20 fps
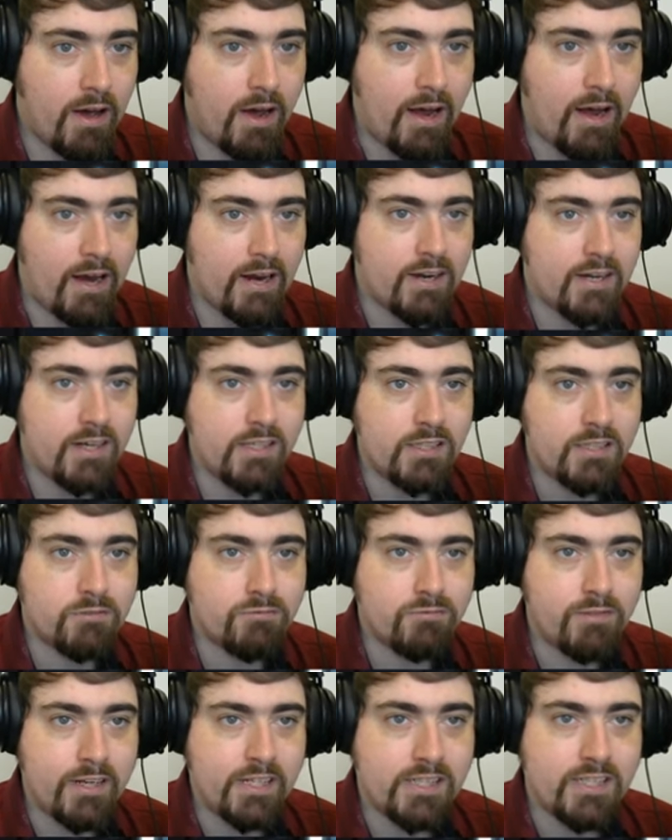And Khal's
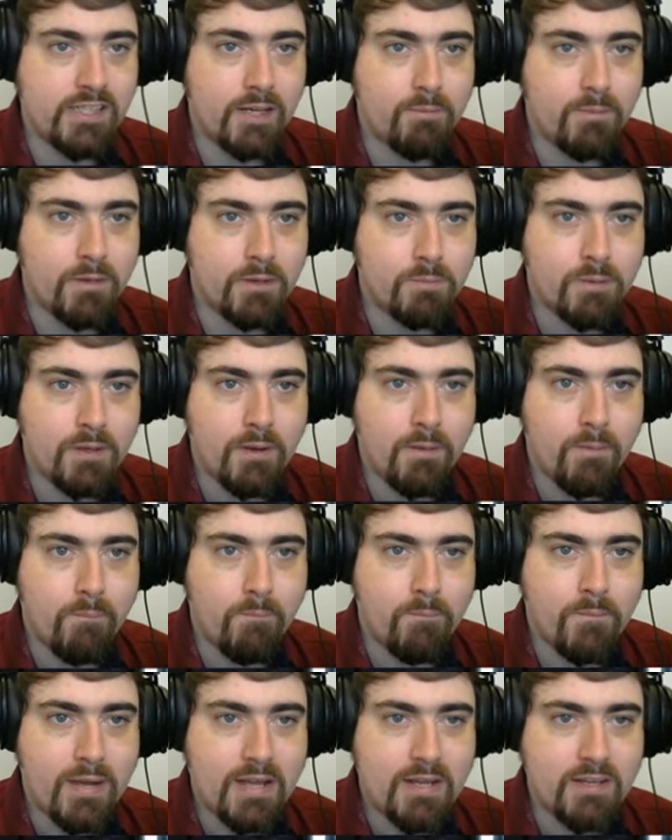reclaim must be
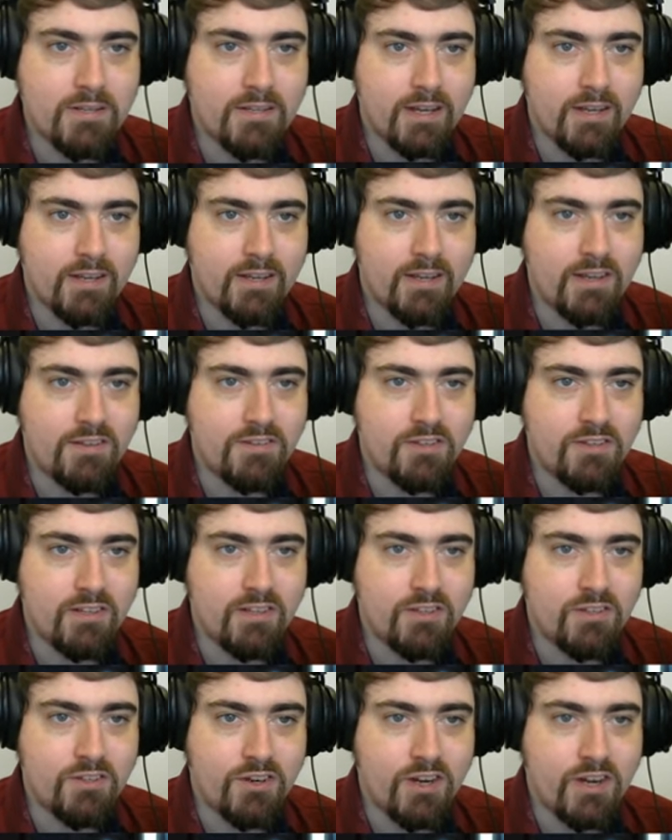amazing. Yes, it
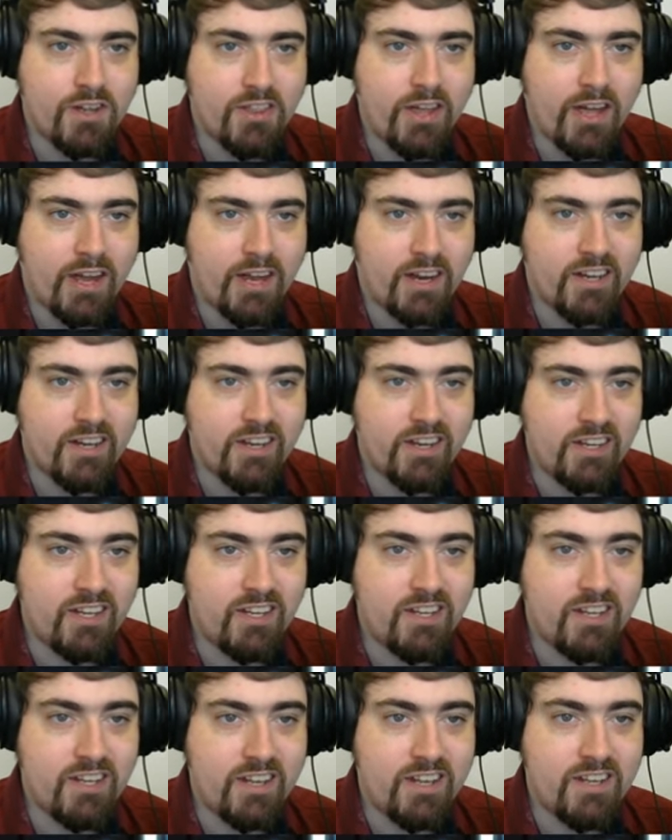is. Look at that.
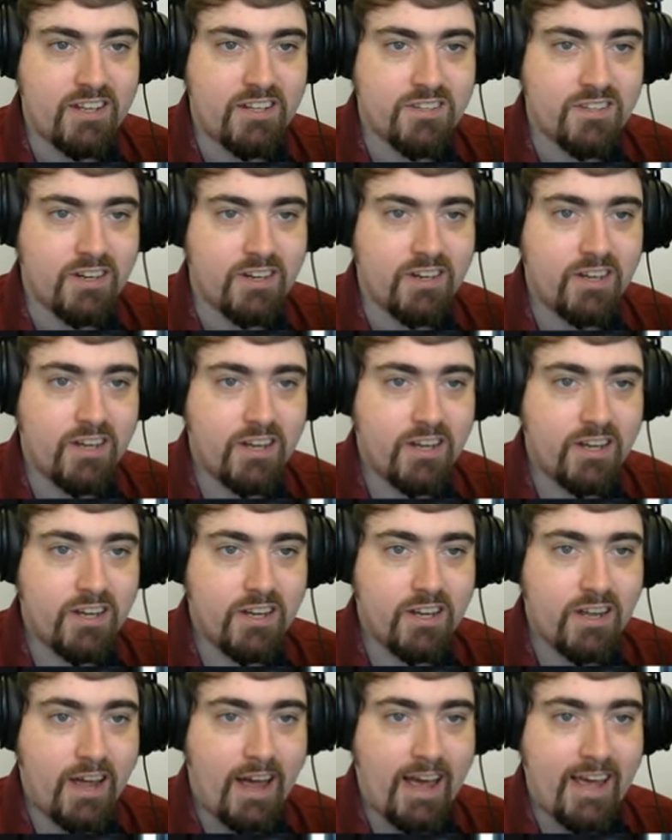Khal is
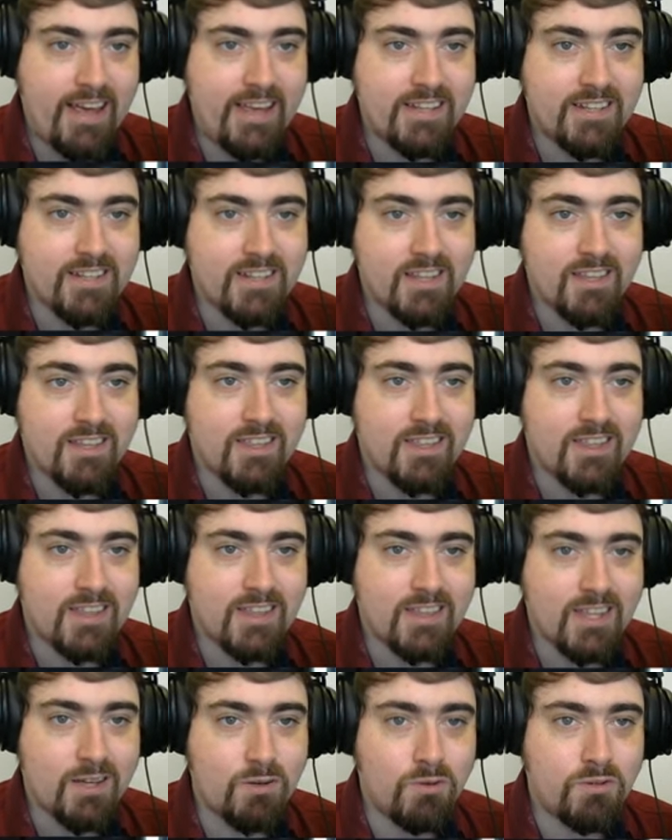
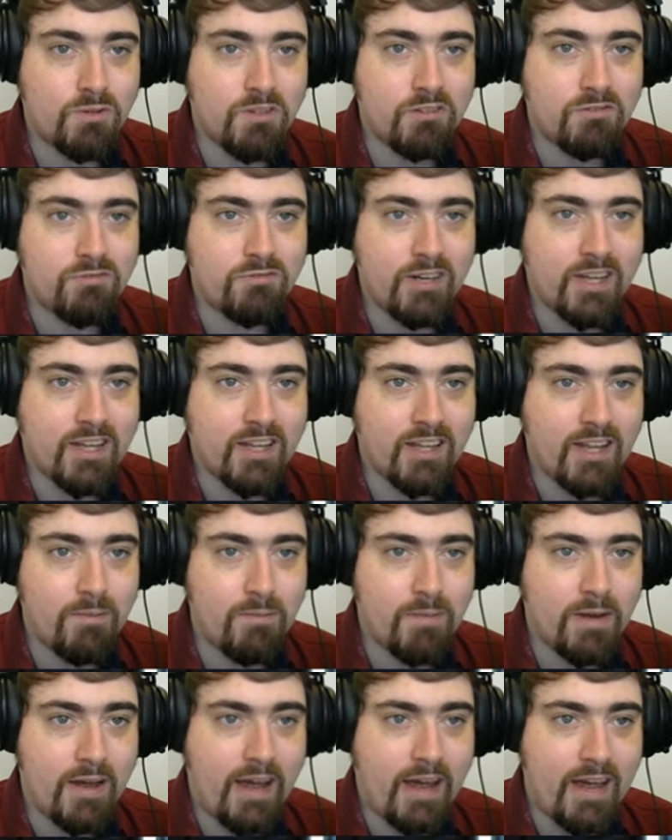8,000
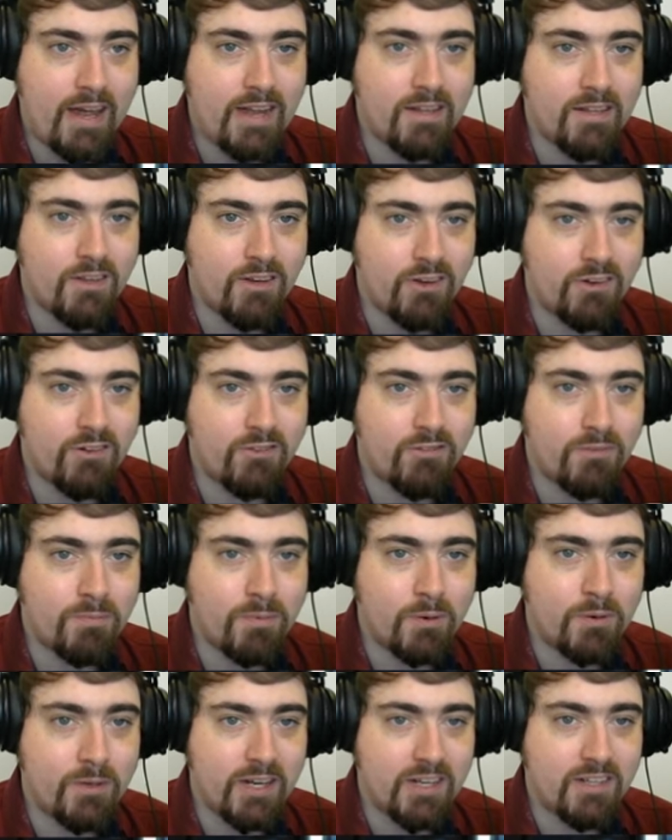reclaim ahead of
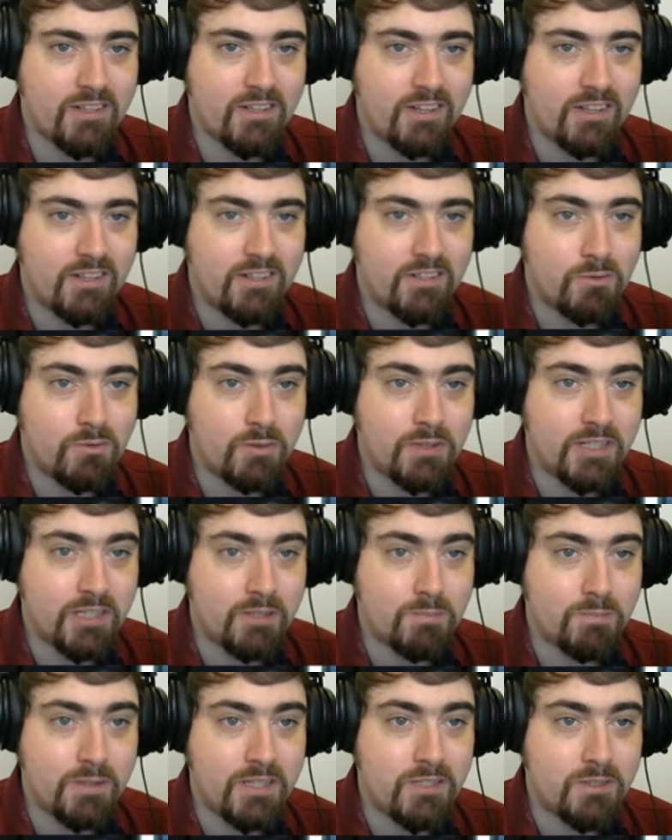Bodexius, which
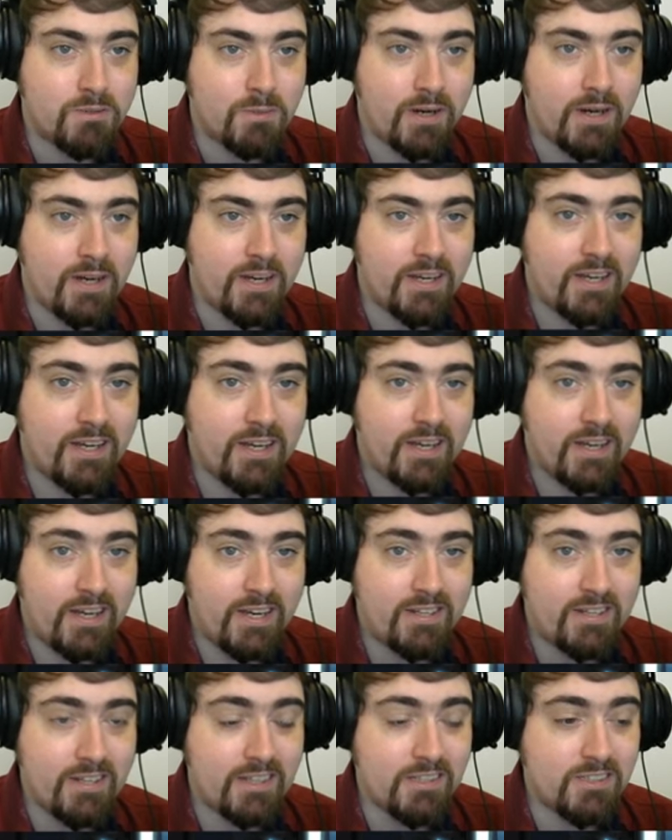explains why
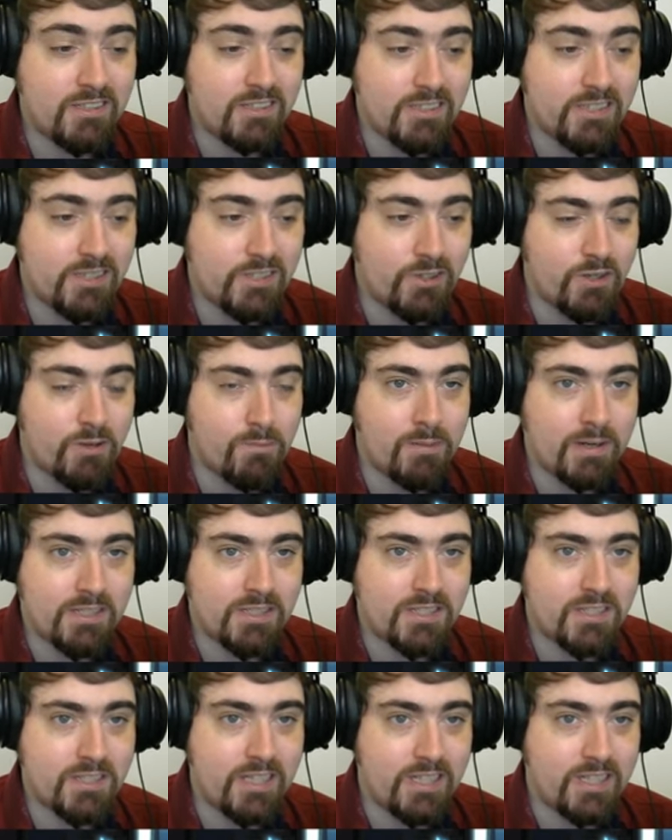he's actually still got the
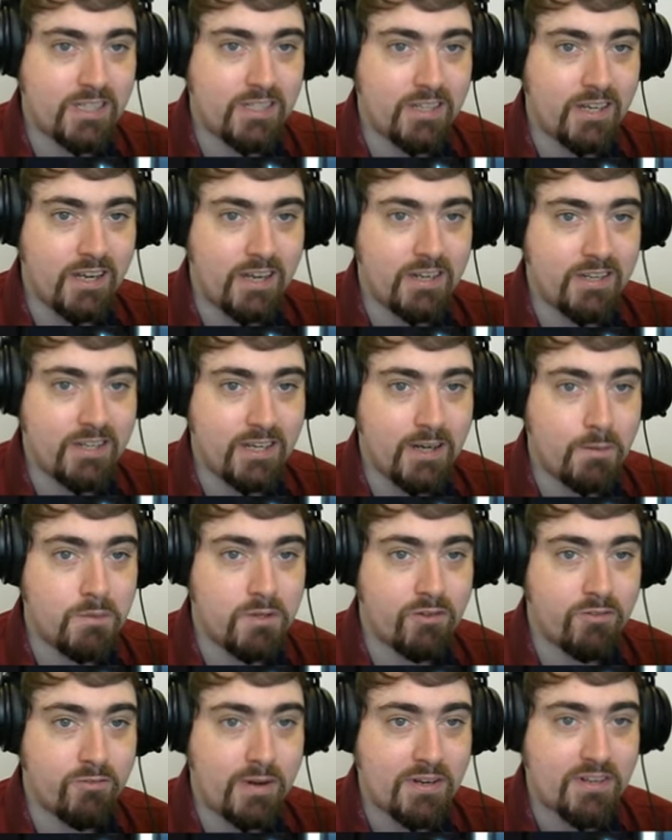to lead in terms
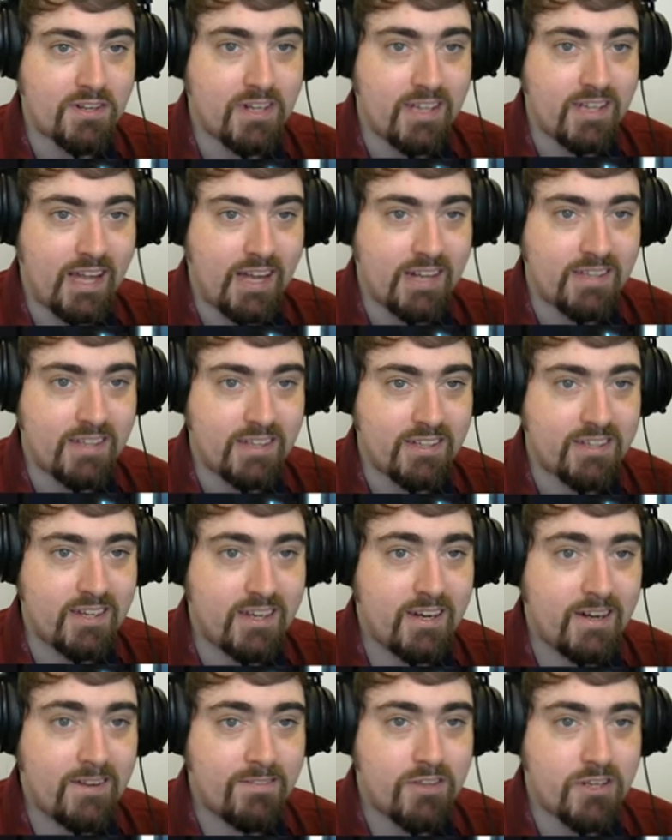of mass collected,
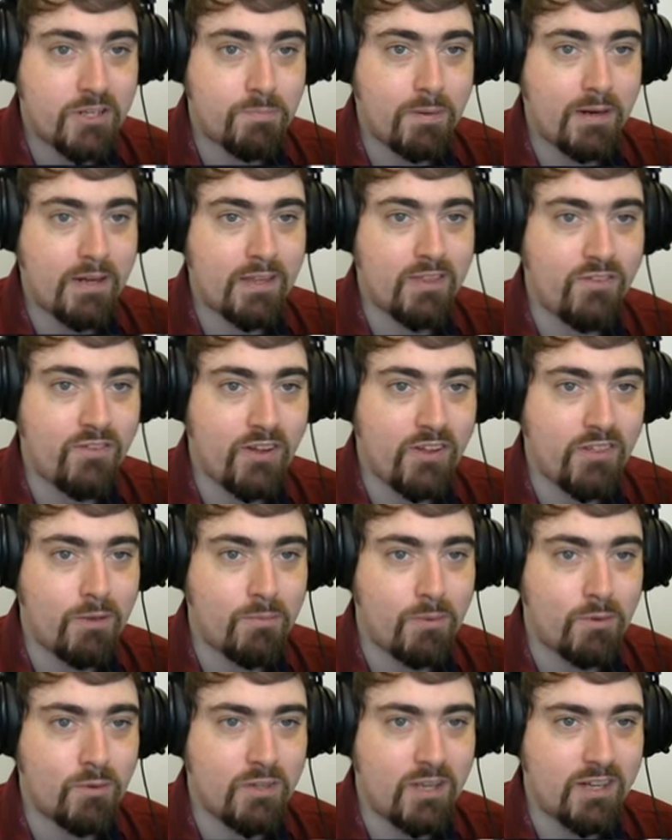despite the fact that
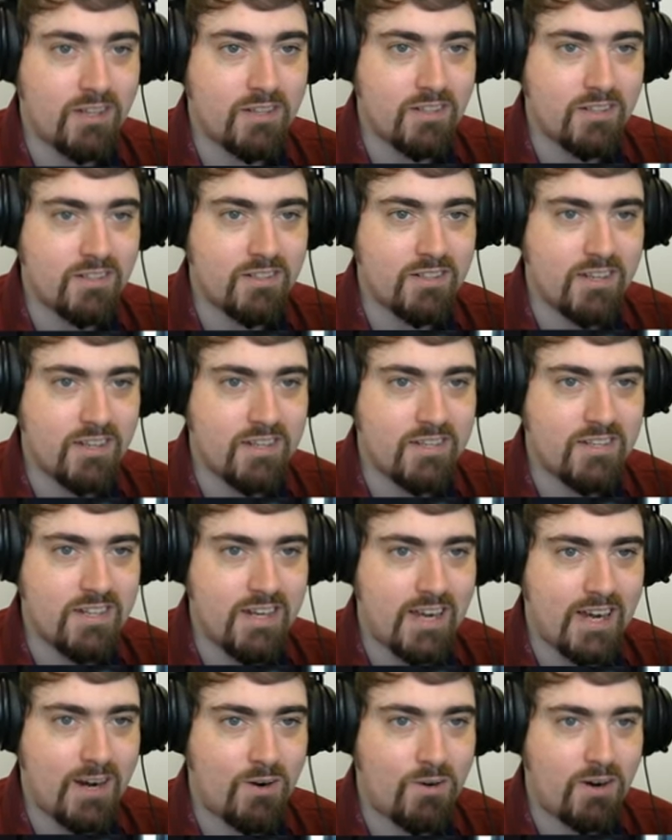Bodexius is
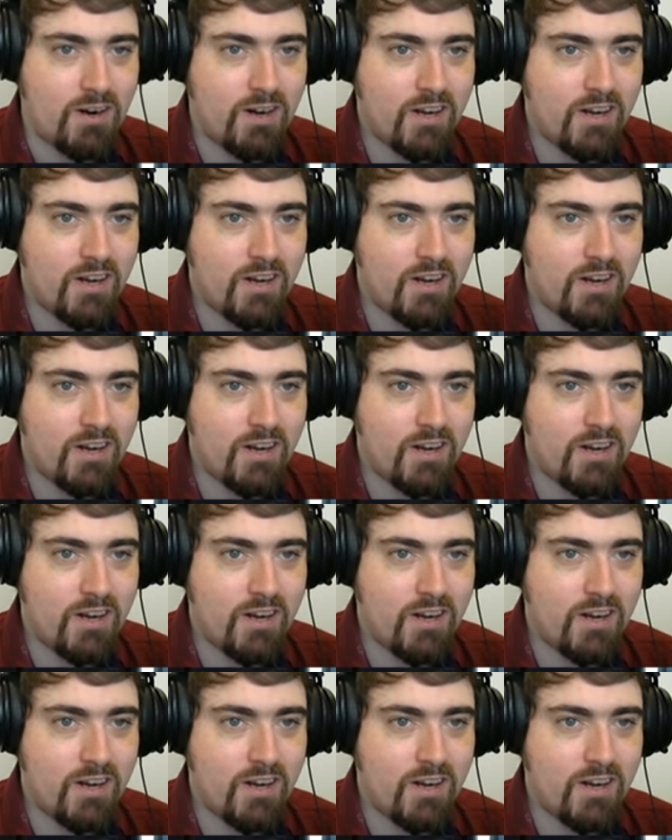now